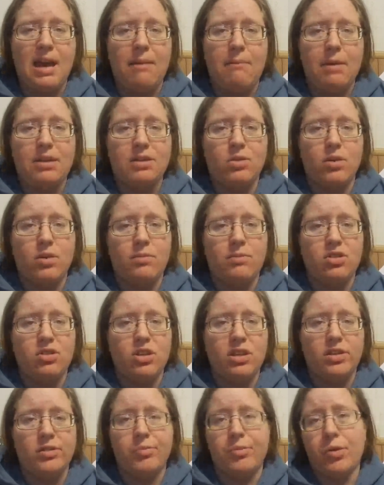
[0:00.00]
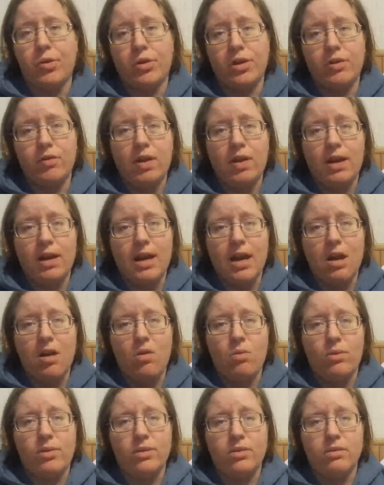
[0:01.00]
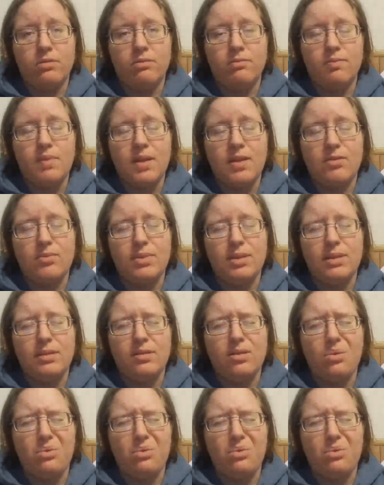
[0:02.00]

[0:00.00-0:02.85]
my sewing machine's broken right now, which makes me